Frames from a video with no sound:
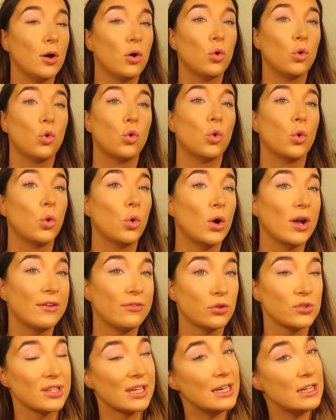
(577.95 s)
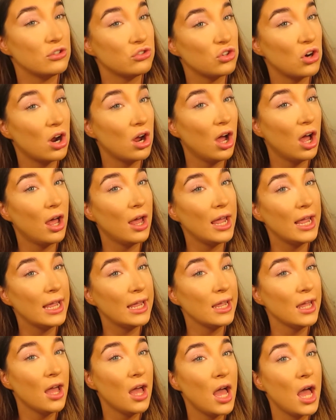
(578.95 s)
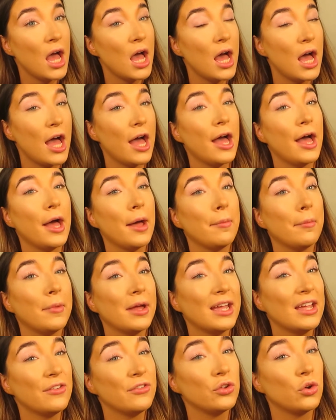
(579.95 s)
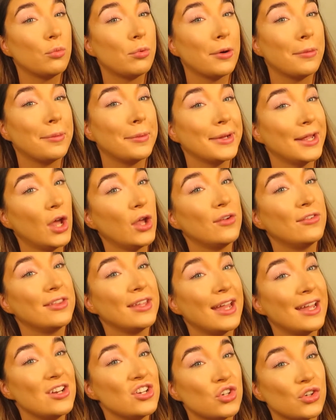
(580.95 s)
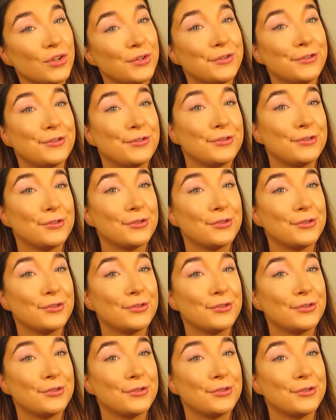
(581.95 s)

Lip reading: or if your skin is dry, if you're probably over the age of,